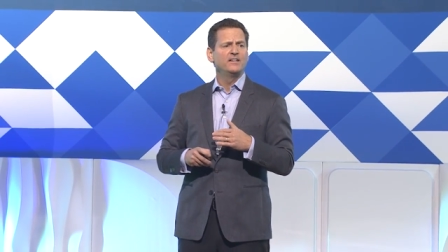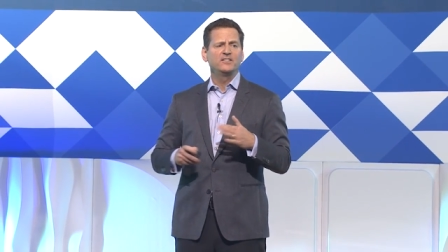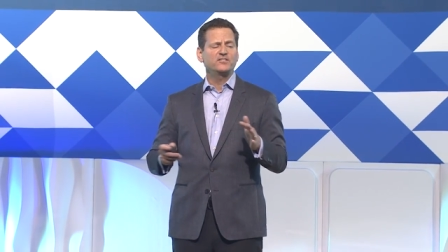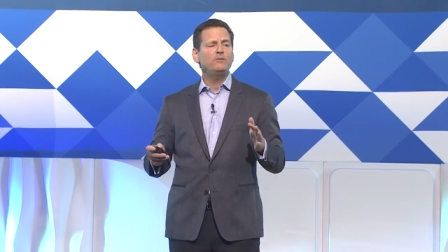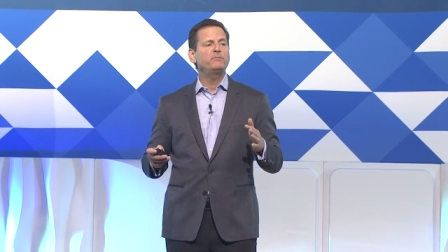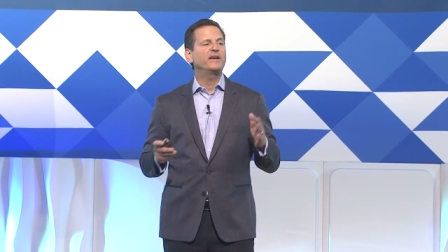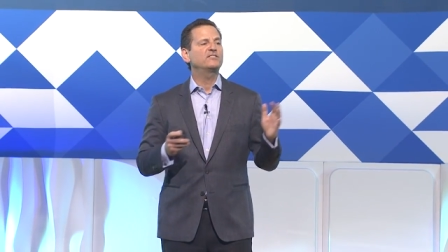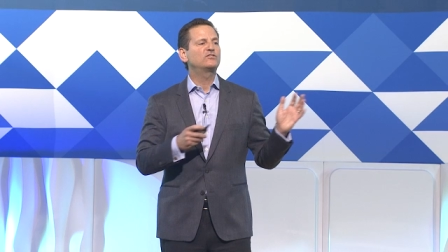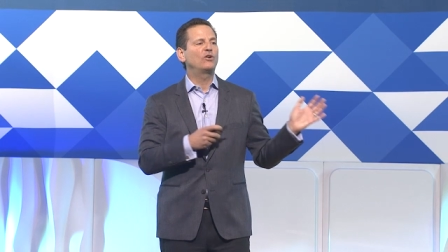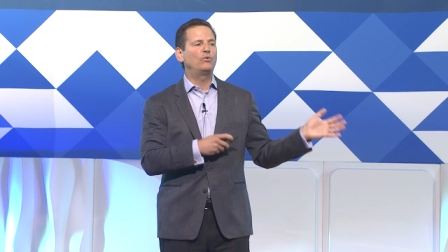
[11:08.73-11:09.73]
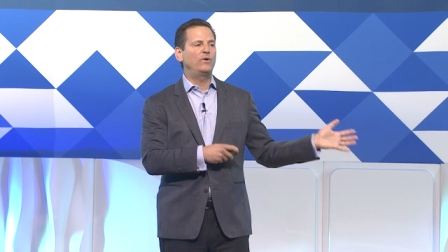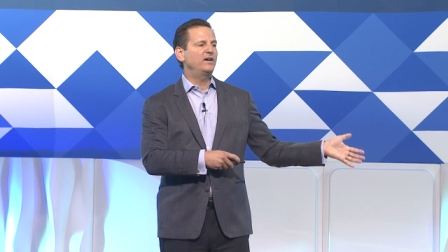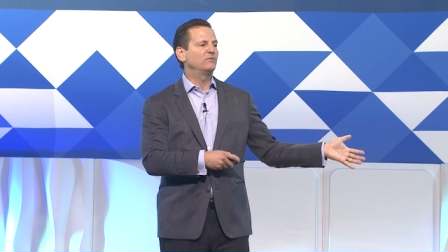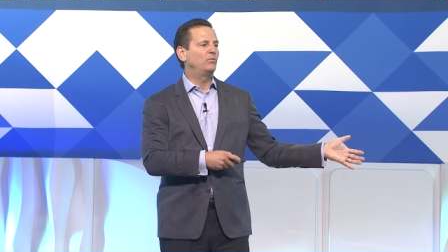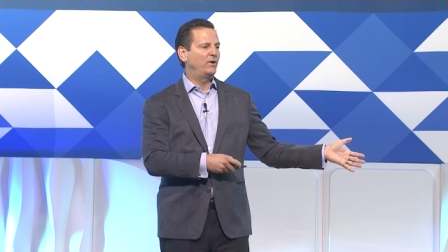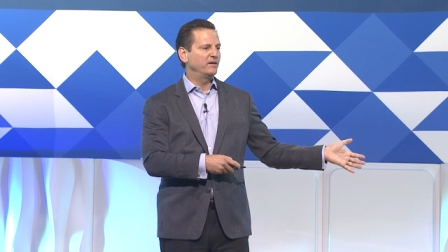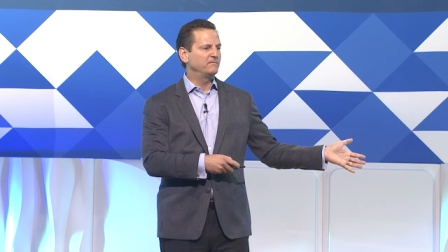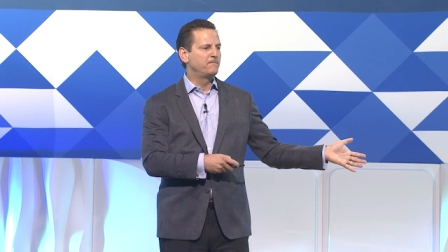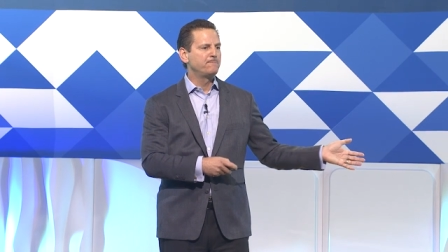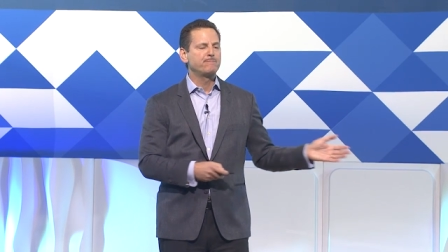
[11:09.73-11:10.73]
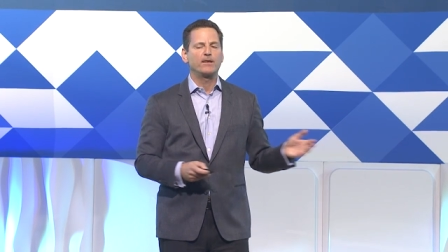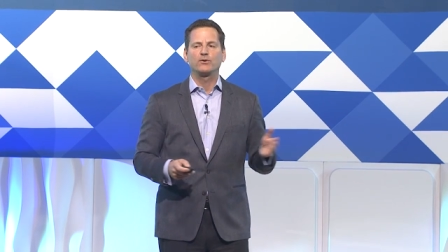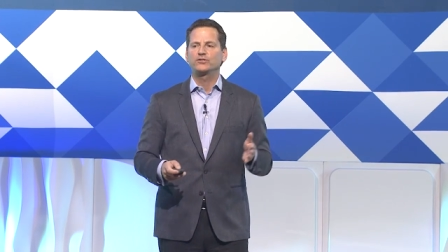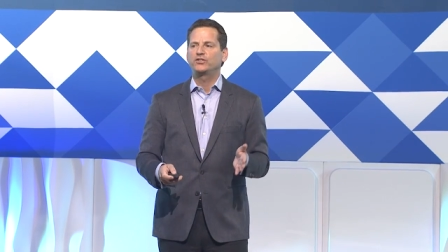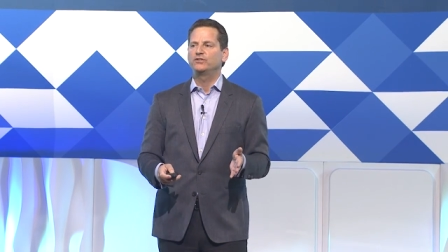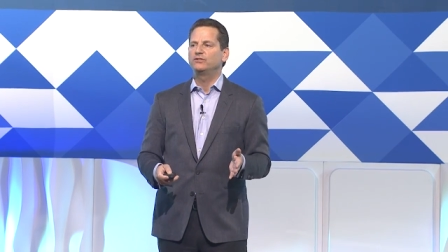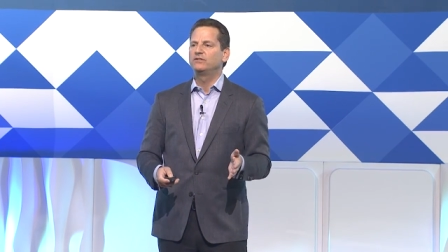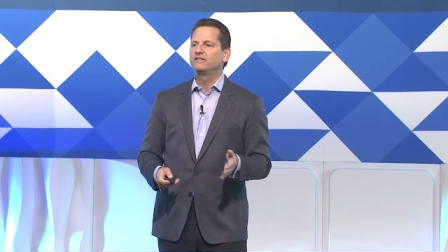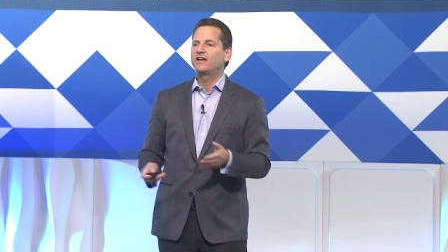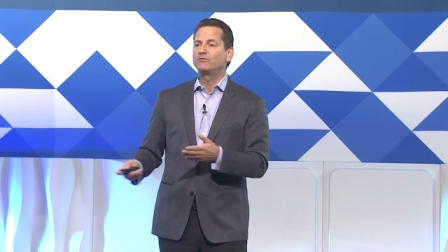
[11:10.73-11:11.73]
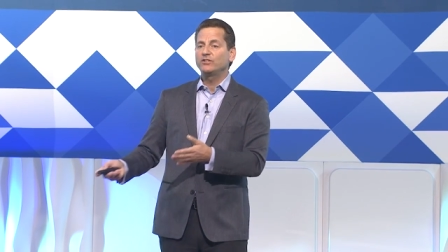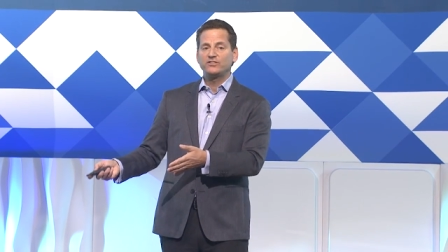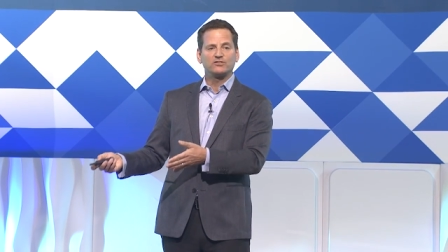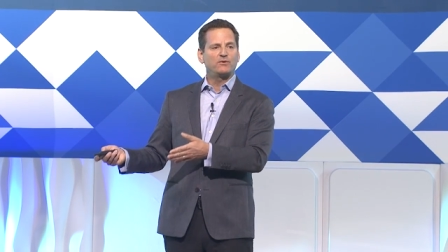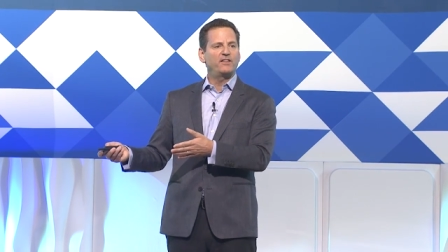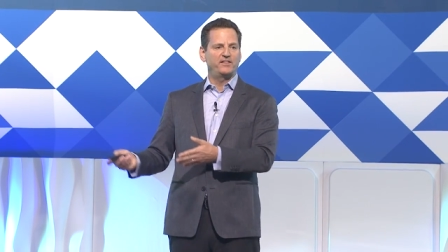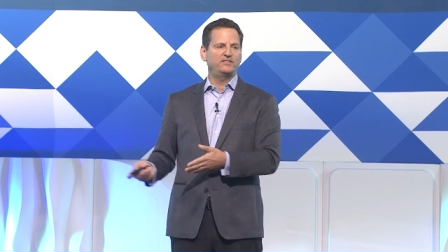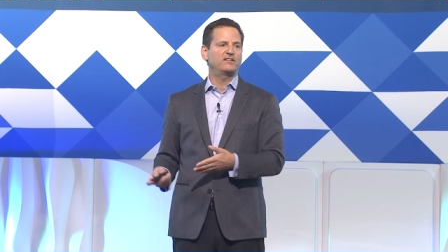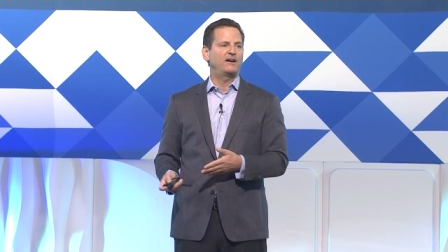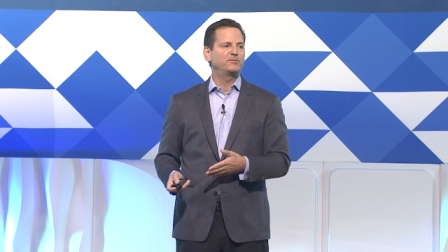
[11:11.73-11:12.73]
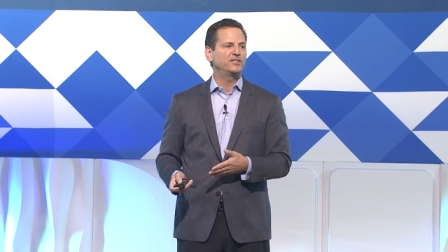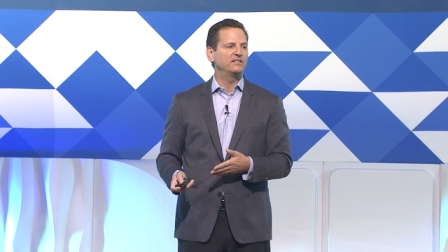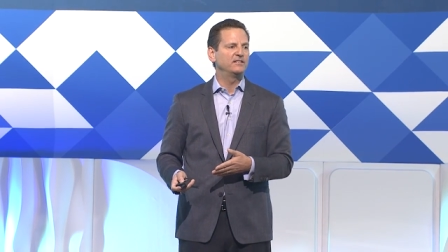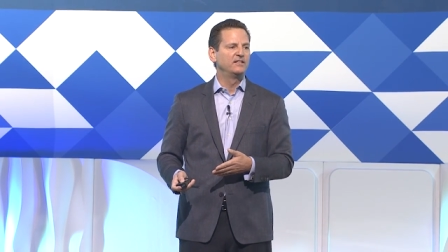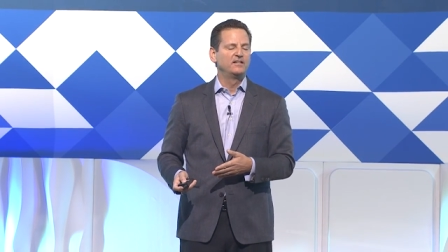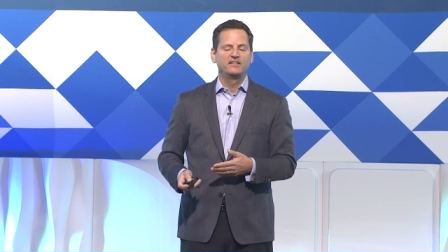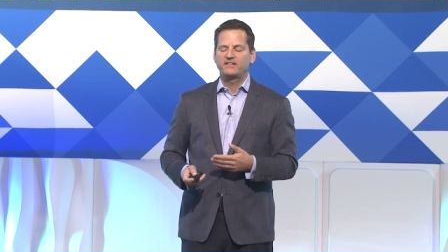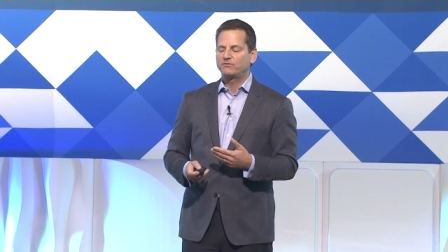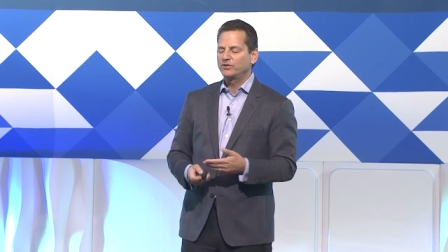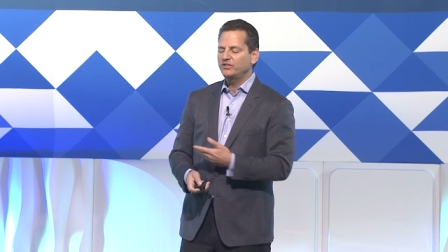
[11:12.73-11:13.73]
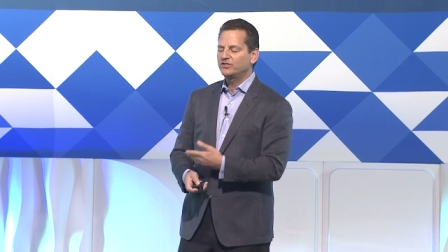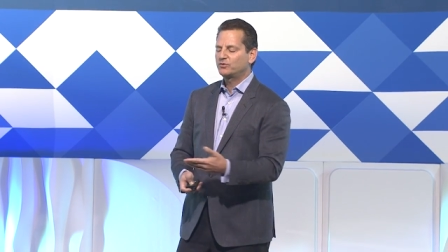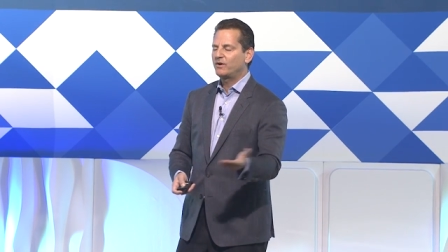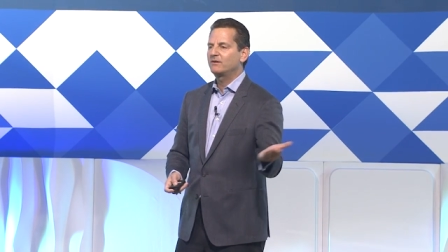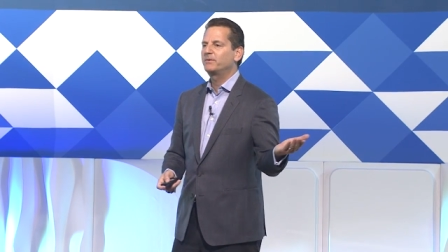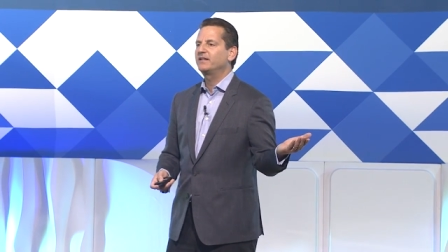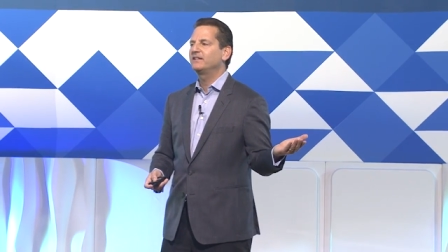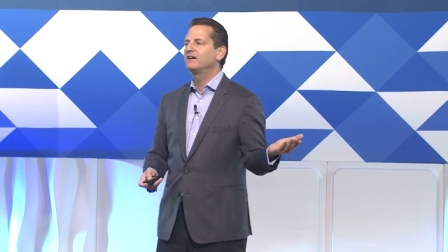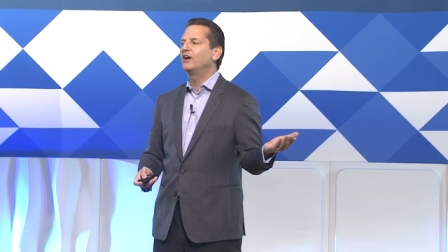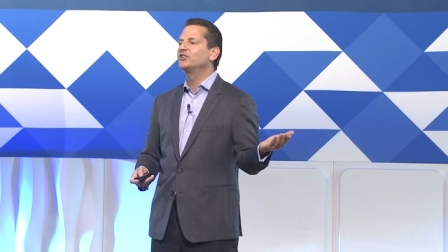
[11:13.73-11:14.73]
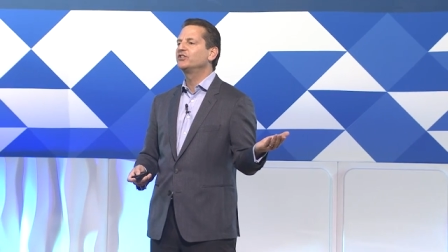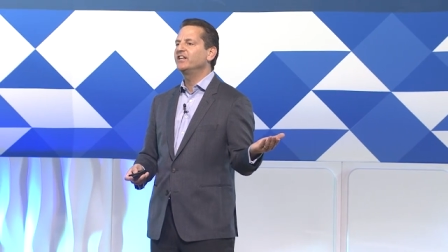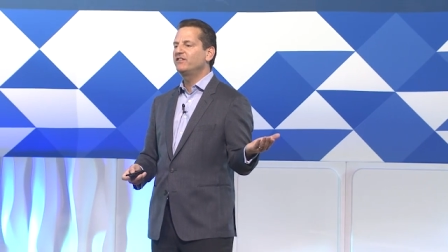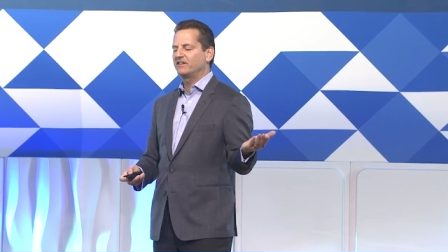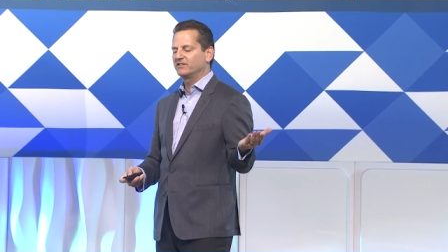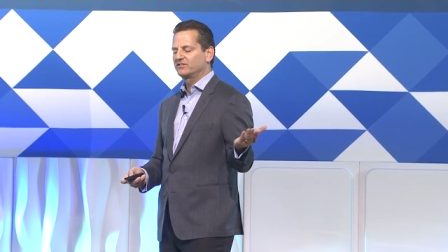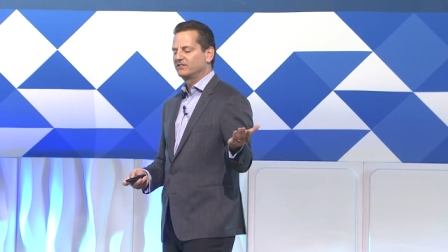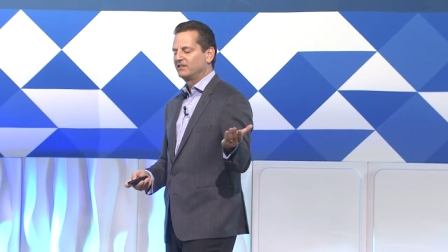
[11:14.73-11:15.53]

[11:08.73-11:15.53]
Some banks don't want one or two. They really just want this option. They really just want to be underneath us.